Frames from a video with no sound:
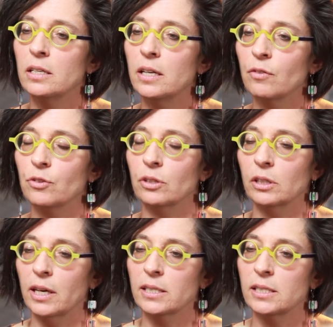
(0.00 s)

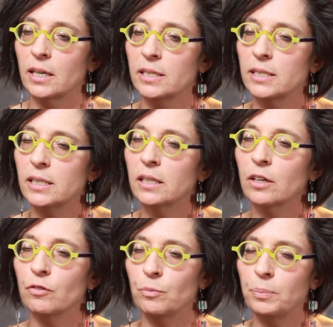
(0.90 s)
nevertheless, the idea
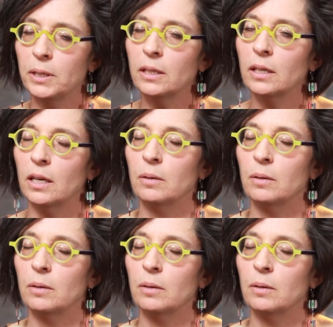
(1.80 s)
of being